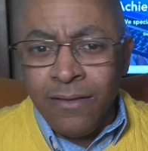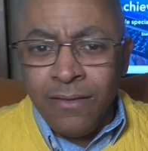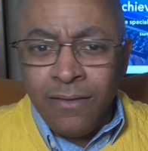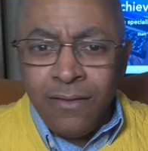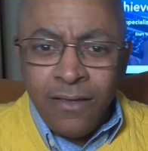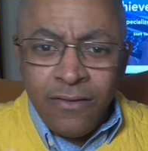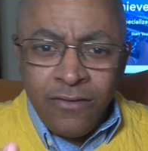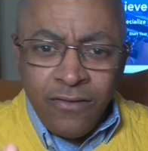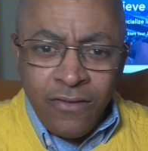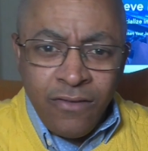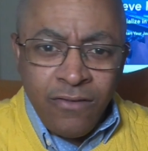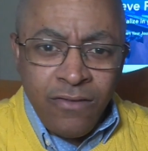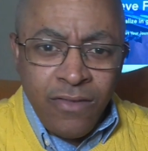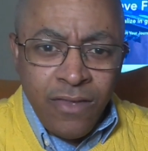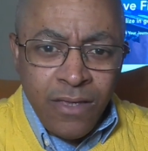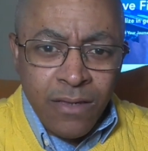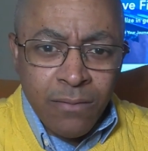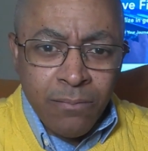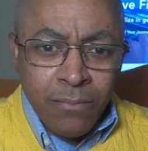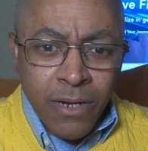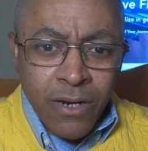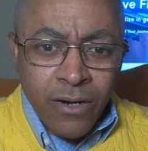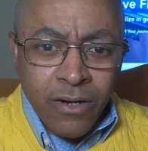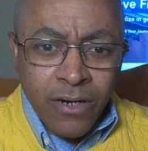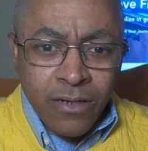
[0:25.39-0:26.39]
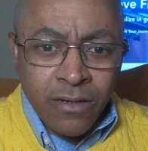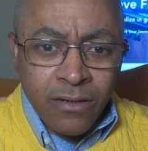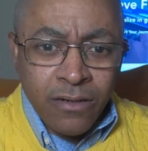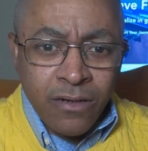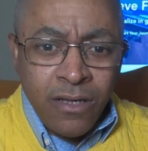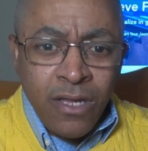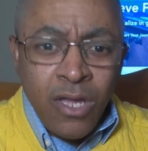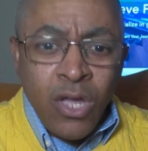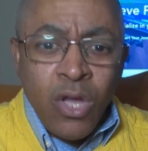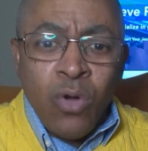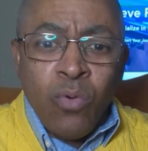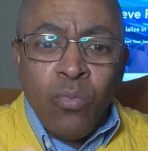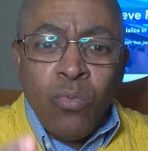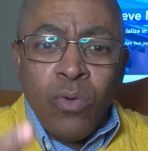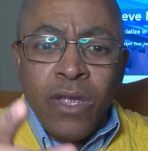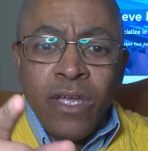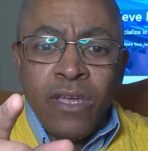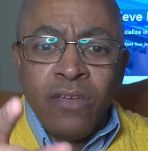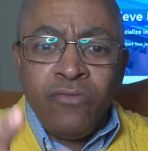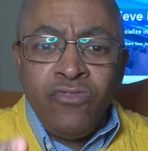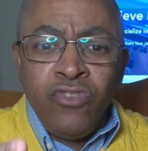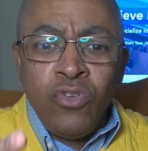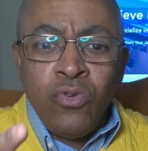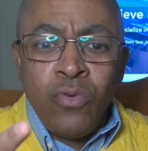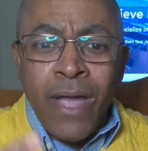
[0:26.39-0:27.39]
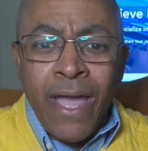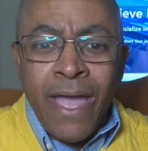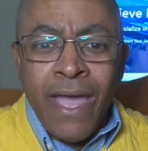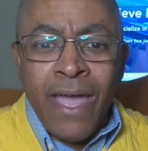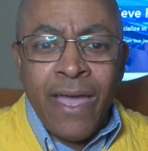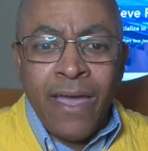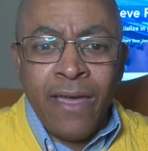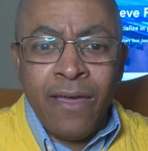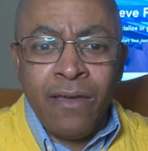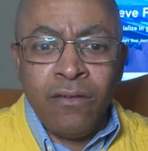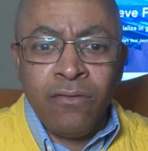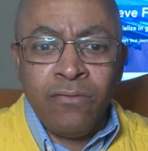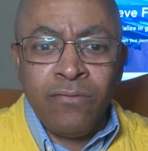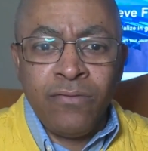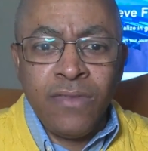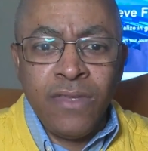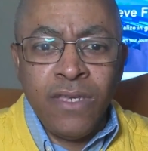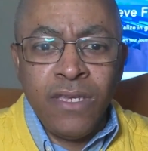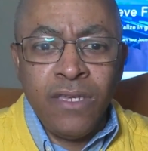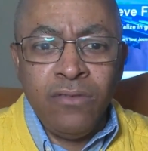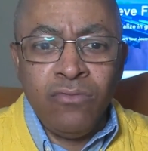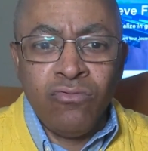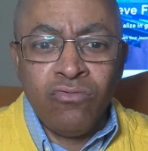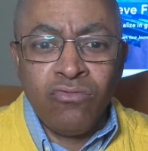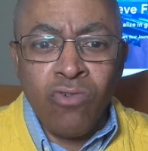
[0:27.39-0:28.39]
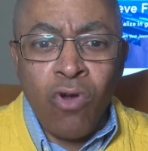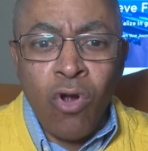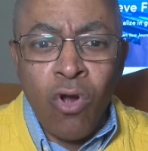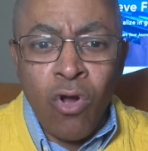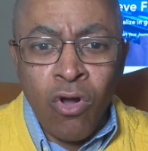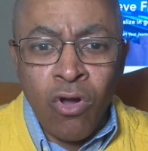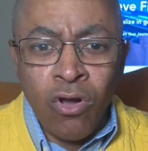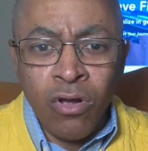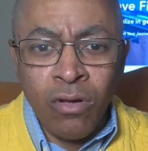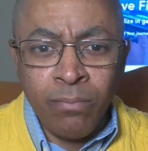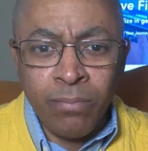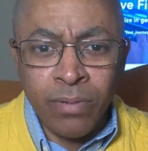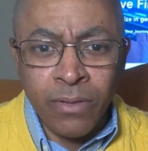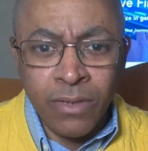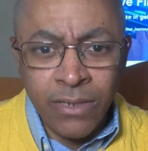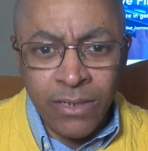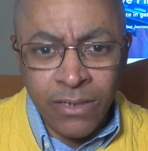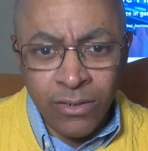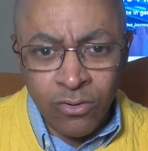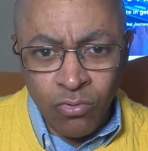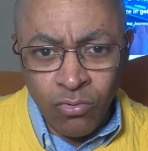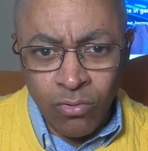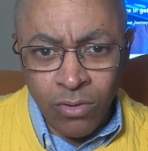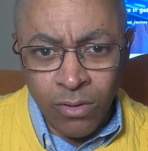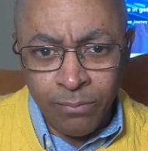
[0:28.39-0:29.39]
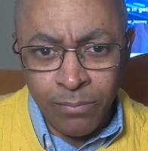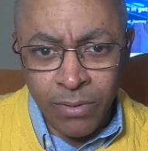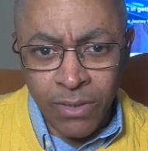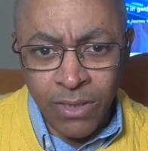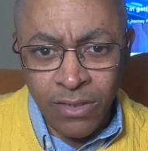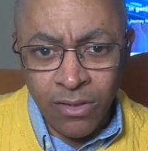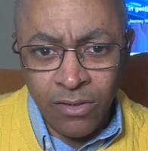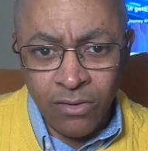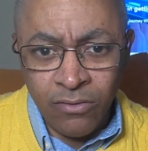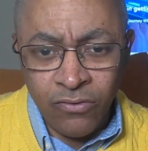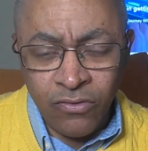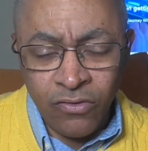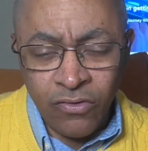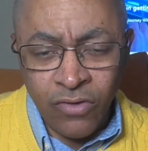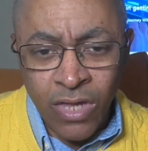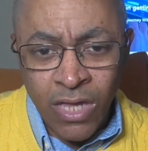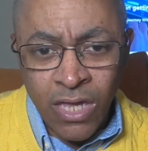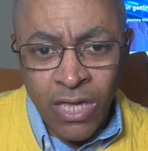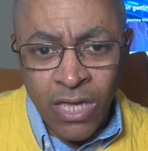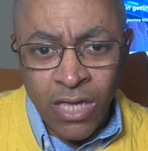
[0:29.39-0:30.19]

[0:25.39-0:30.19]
This is the America where if you have the wrong political opinions,